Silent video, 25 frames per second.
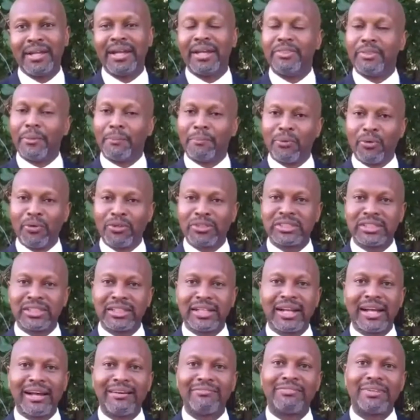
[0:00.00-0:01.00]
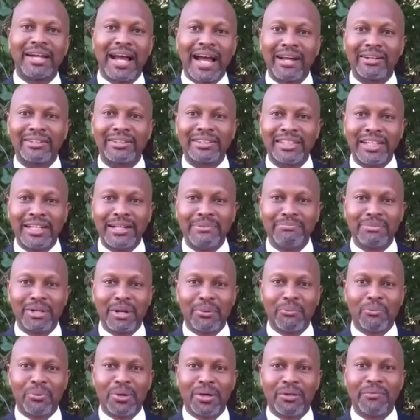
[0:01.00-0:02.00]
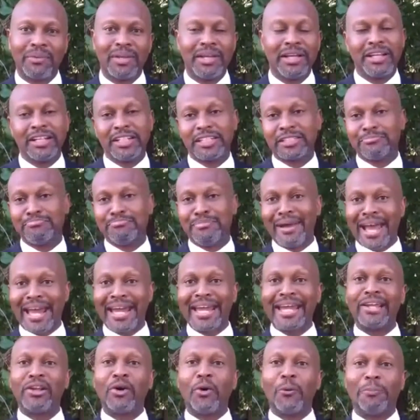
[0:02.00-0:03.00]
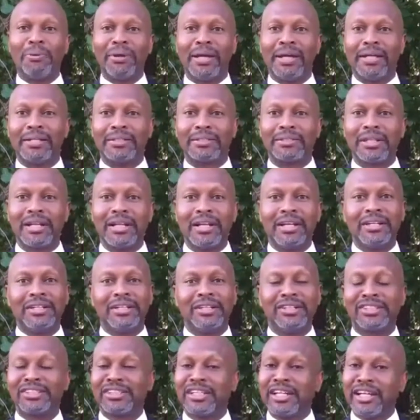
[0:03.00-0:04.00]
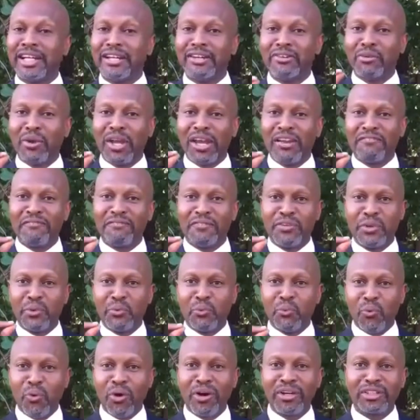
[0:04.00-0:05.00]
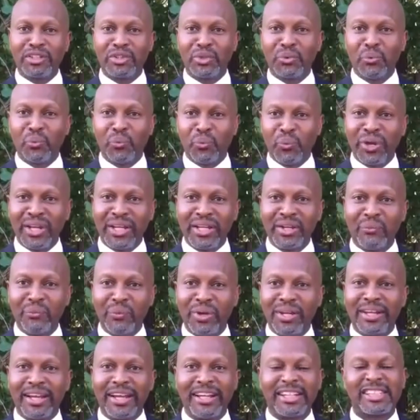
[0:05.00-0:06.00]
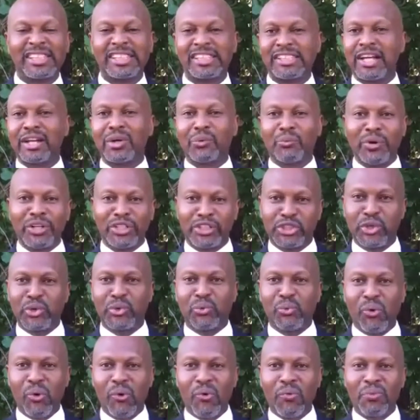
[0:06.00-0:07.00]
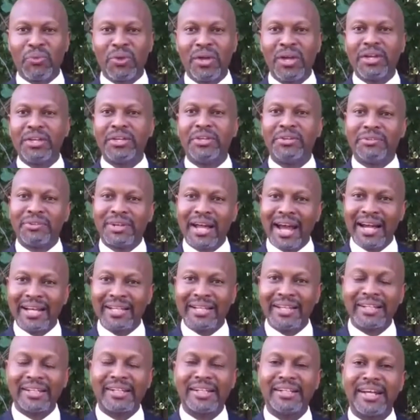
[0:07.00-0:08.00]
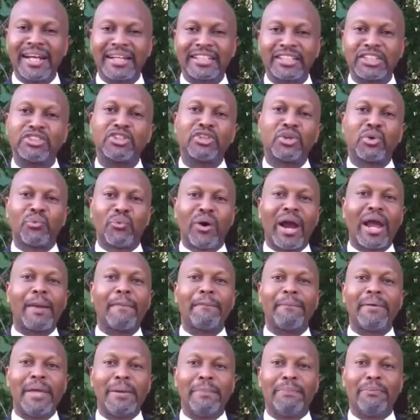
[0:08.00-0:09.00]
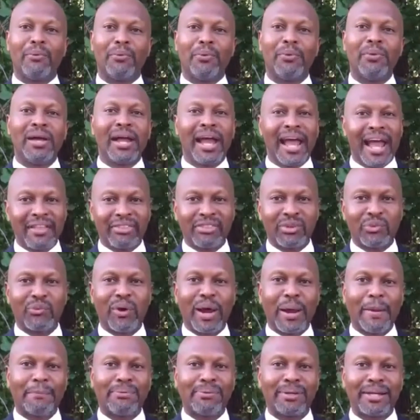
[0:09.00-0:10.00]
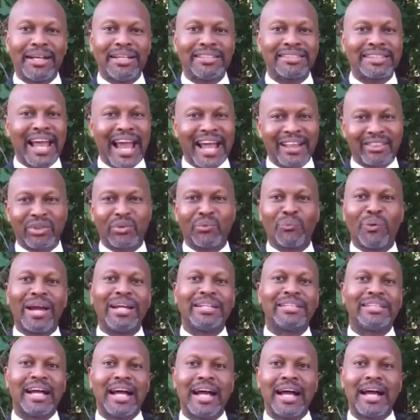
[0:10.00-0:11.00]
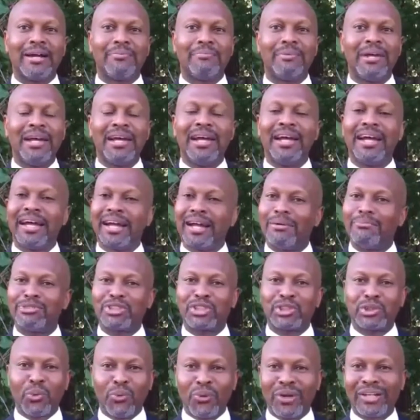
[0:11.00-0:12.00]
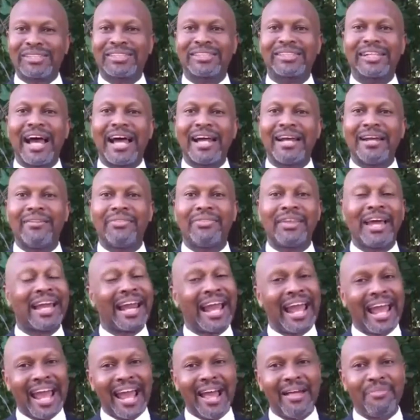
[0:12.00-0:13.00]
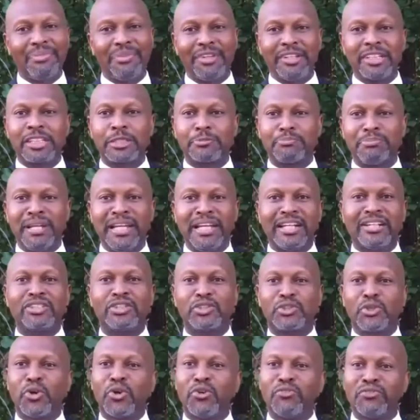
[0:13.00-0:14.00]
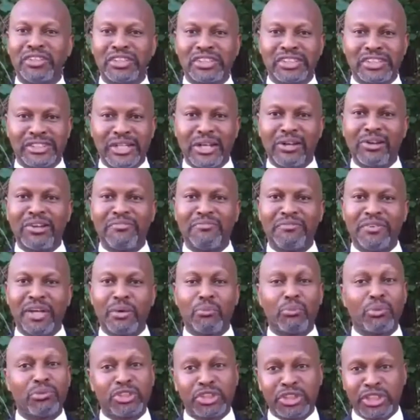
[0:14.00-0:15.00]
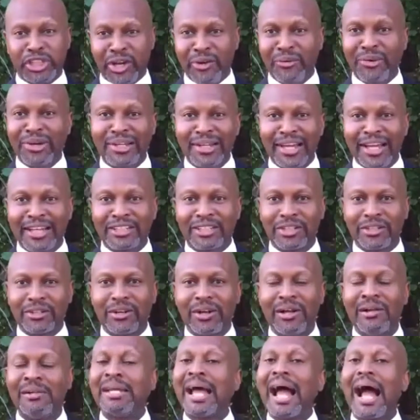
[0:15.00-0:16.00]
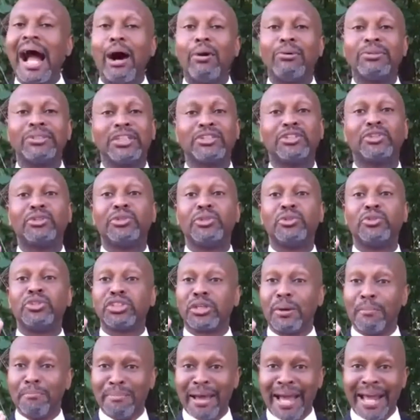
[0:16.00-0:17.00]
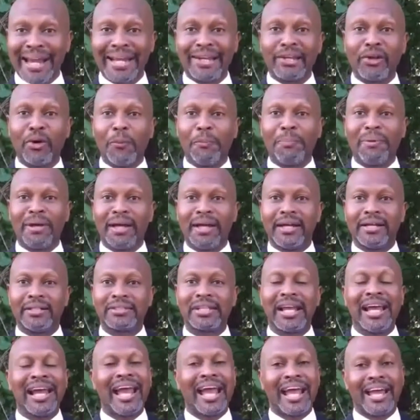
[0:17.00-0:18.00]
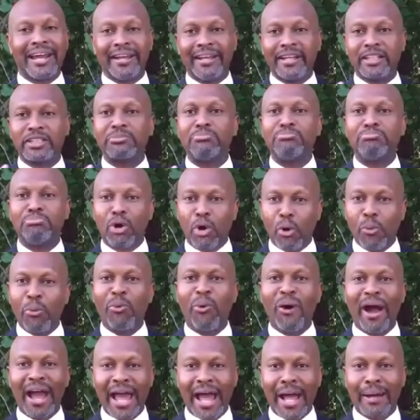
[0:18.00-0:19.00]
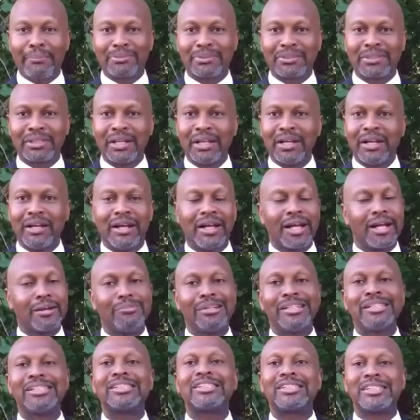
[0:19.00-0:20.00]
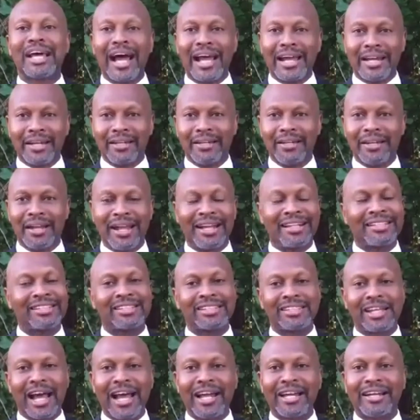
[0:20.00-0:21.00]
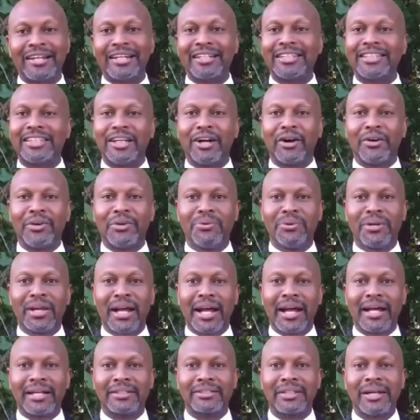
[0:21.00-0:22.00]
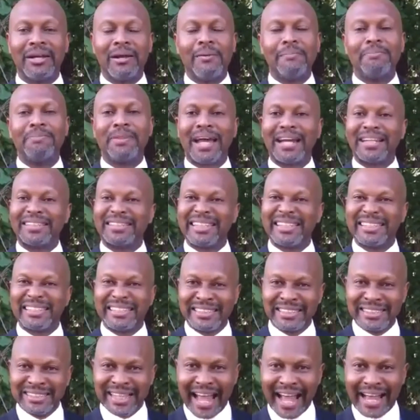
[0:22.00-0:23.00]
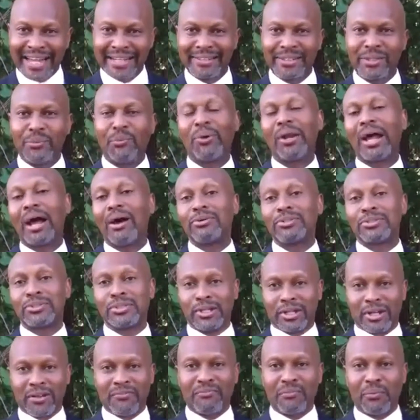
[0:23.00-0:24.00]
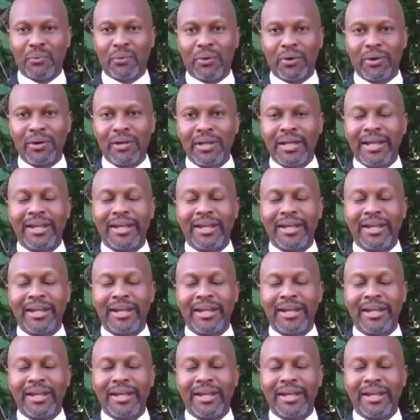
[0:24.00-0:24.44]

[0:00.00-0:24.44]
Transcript: And the person that I've got teamed up with is Manny Lopez. You see, if you want to really accelerate your growth, you've got to get connected to the right people at the right place at the right time. And I'm so excited that at the Speak, Serve, and Sell event with Sharon Lechter, I was introduced to Manny Lopez and his mobile apps. And I'm excited to tell you guys that it's exactly what I was looking for.